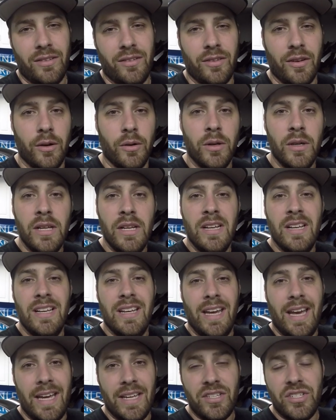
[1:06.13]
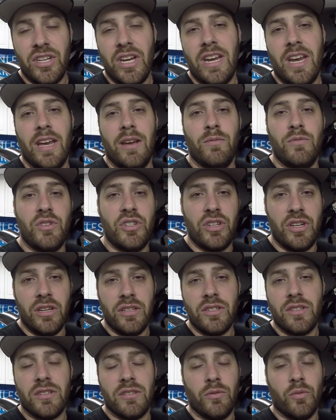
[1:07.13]
So SJM
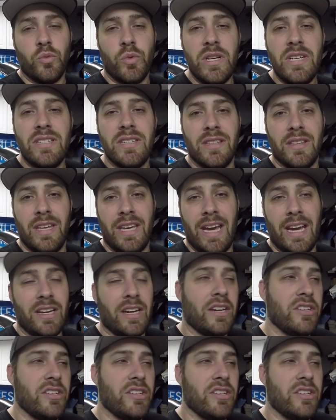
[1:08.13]
just recently, I,